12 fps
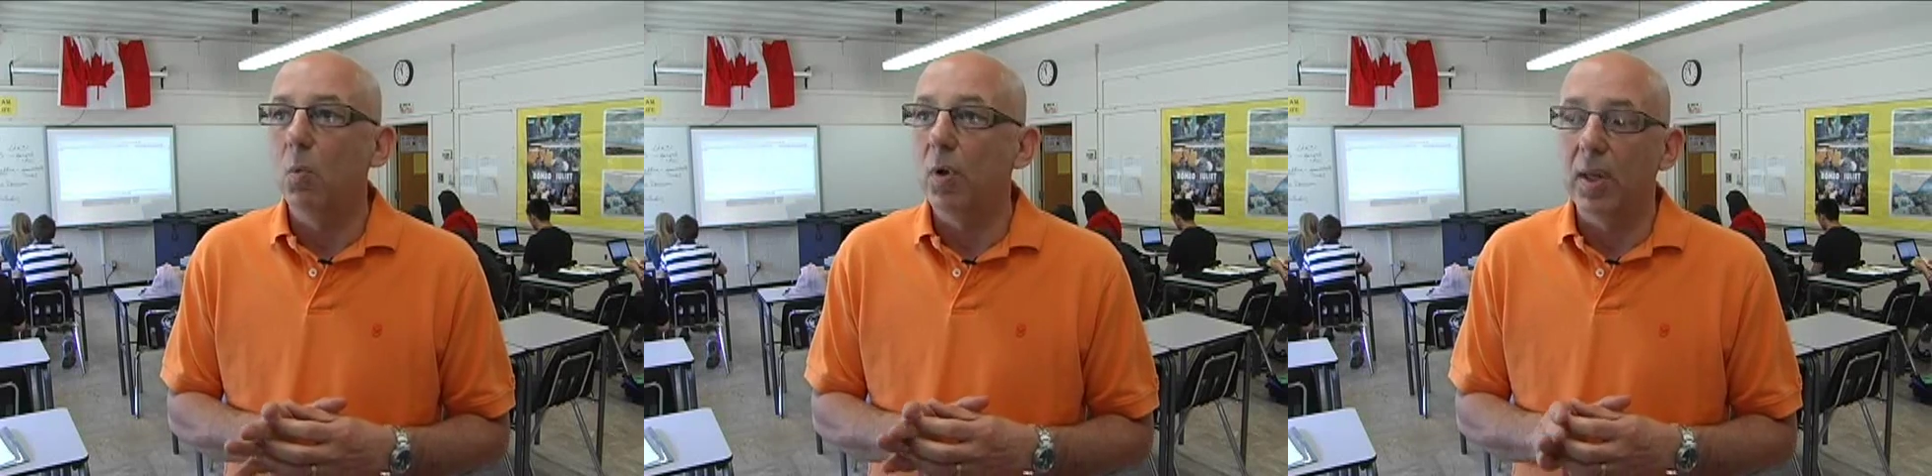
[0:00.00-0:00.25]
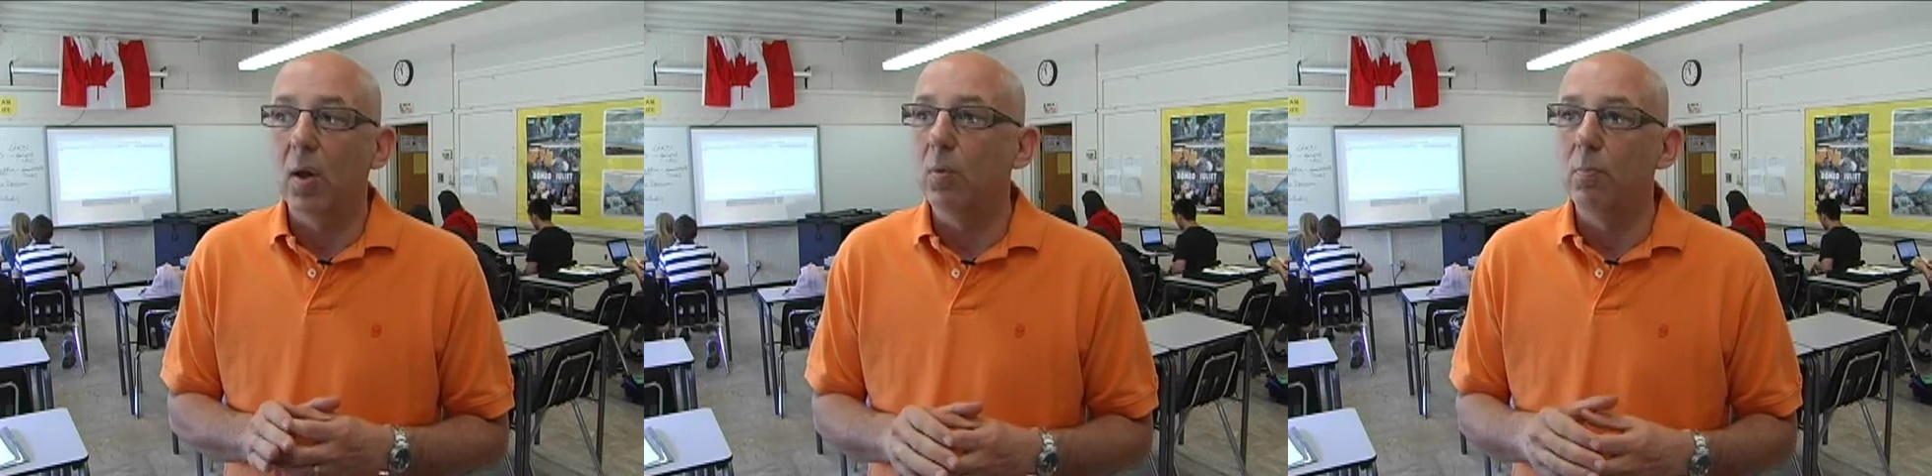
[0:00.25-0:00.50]

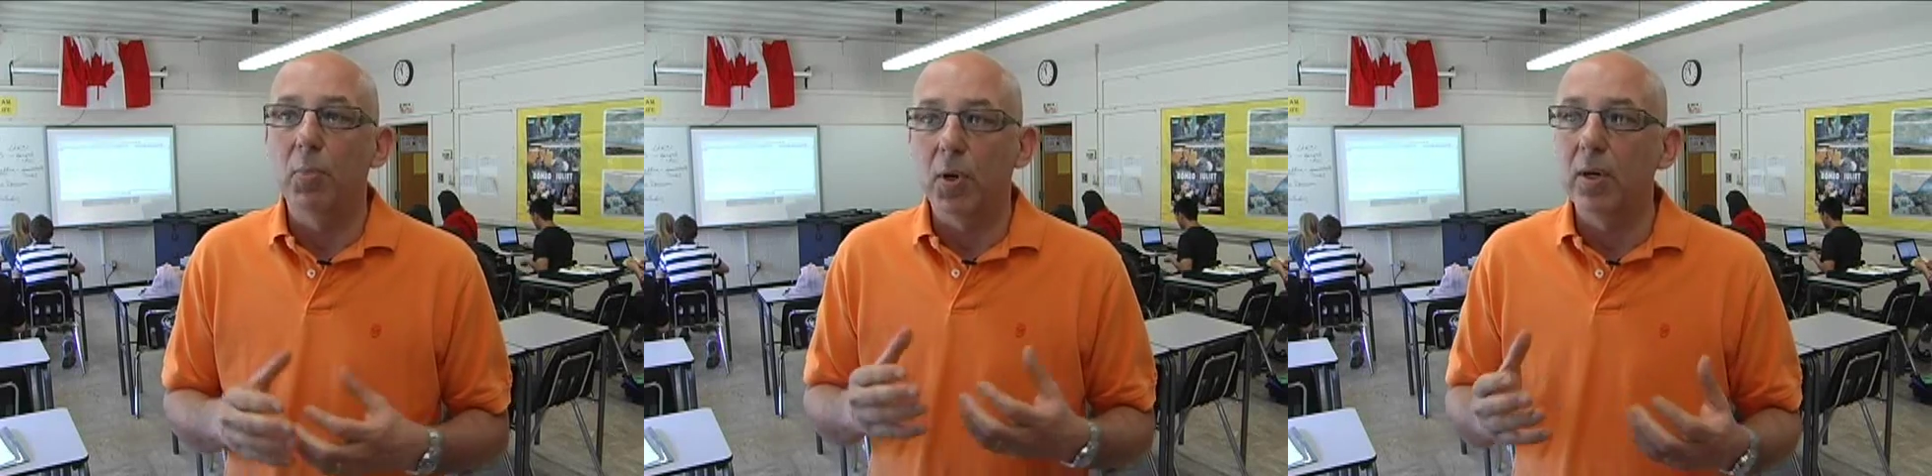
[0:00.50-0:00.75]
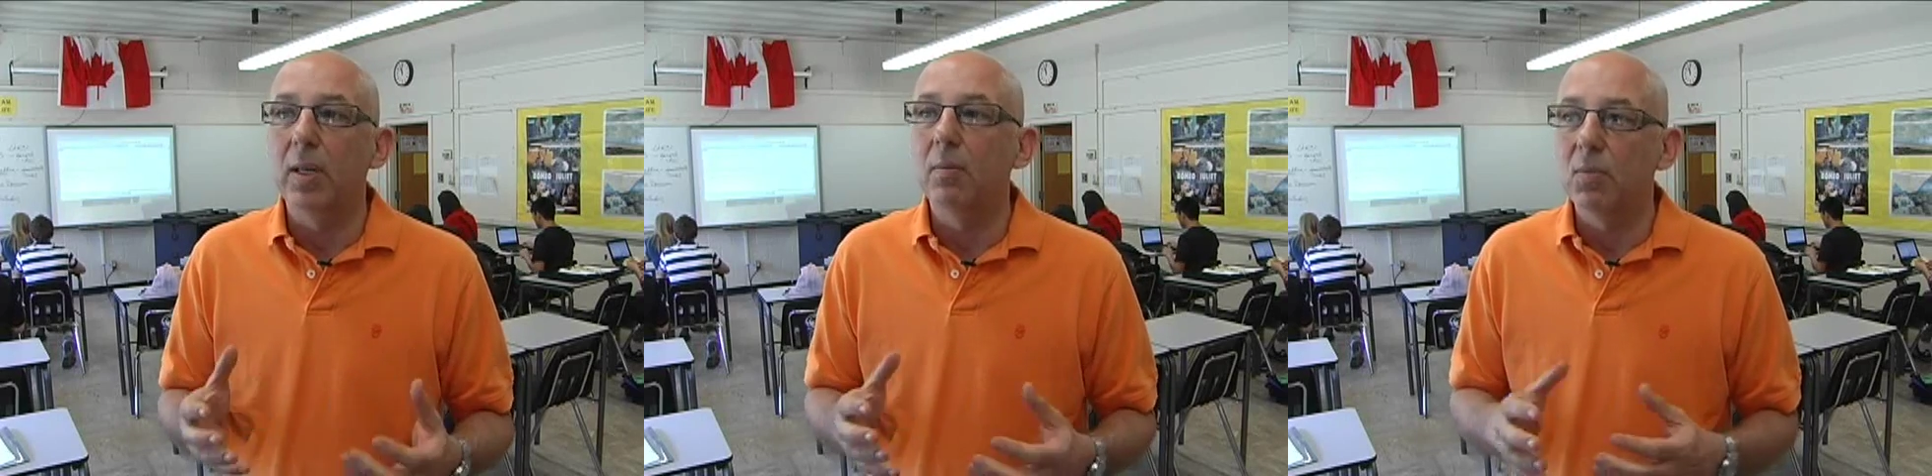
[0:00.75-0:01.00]
without
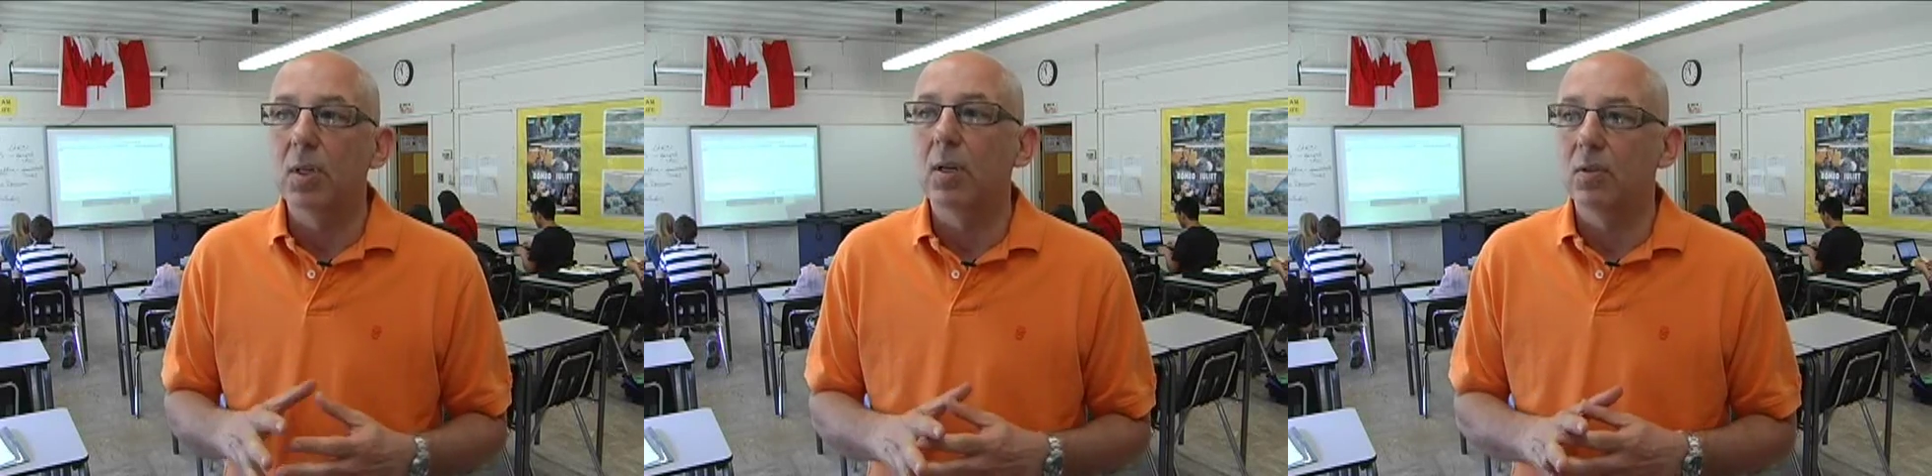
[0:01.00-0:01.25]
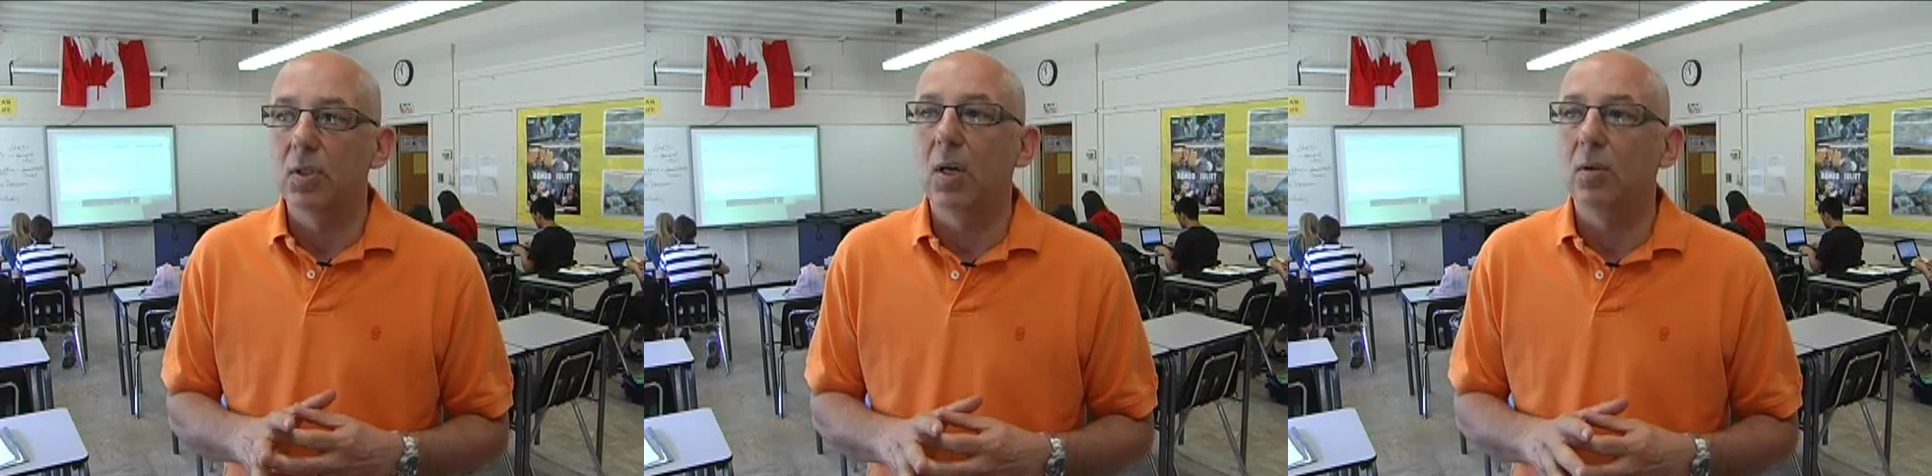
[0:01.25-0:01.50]
burning
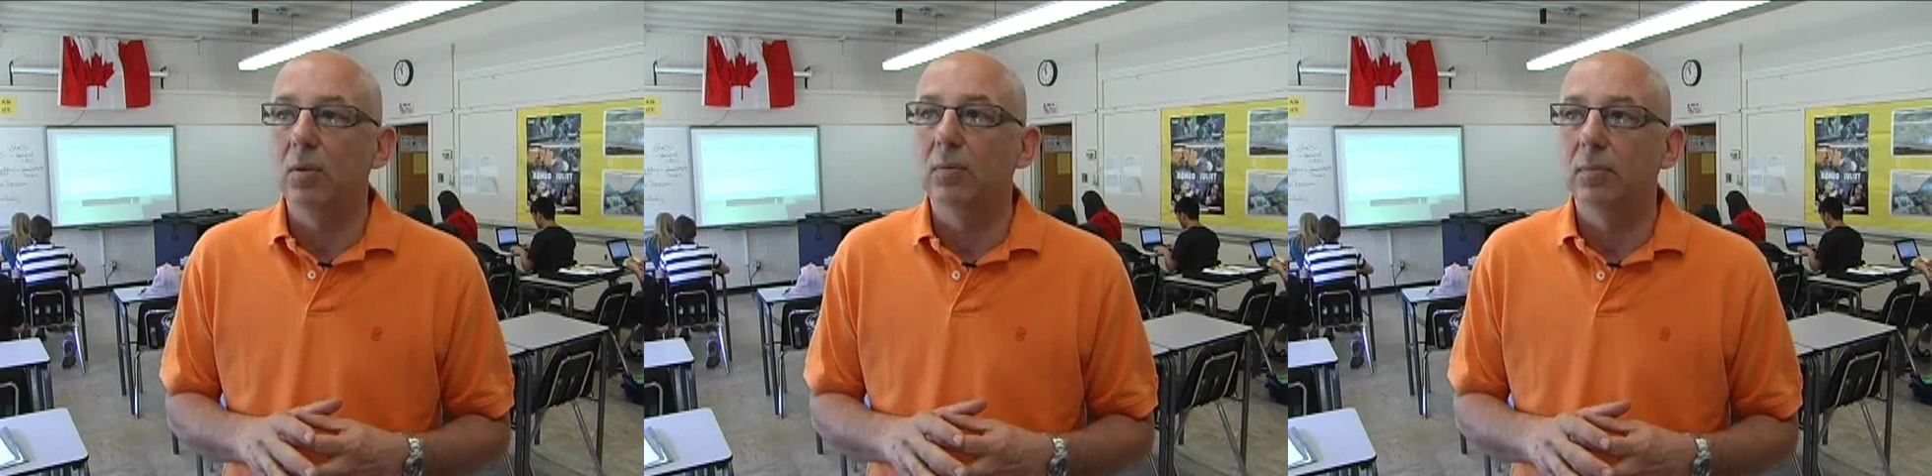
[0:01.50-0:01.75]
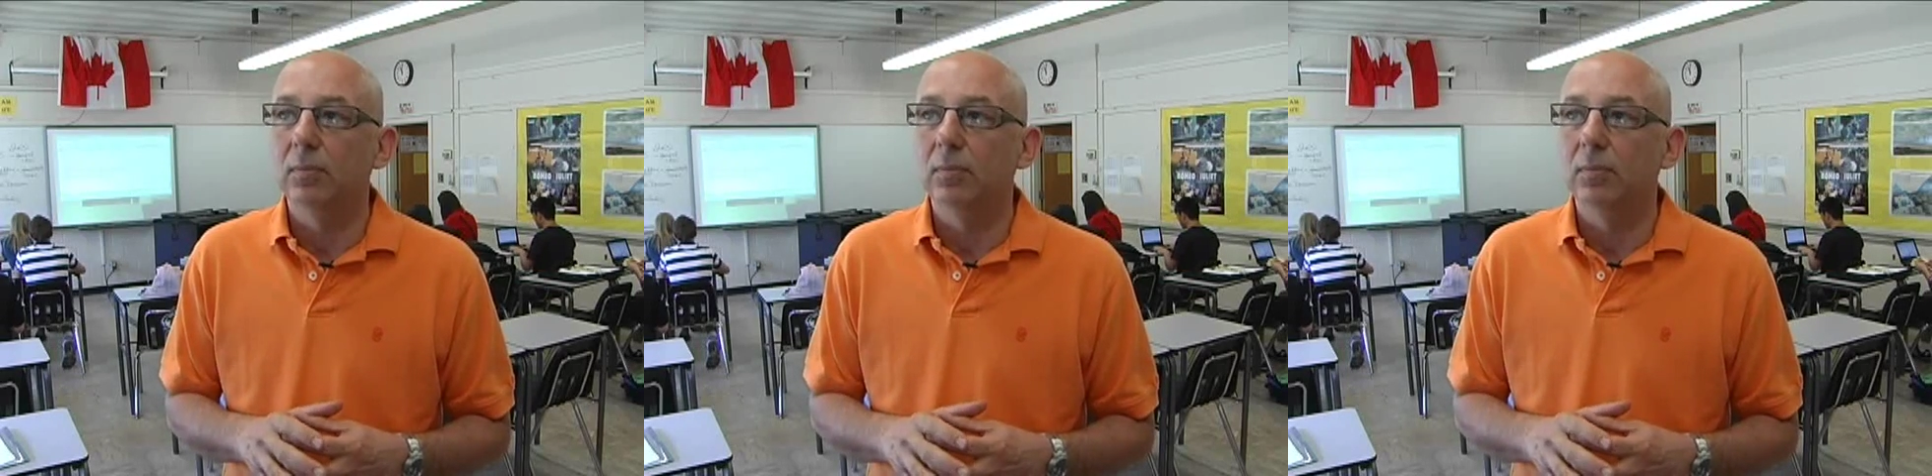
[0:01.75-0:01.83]
themselves out.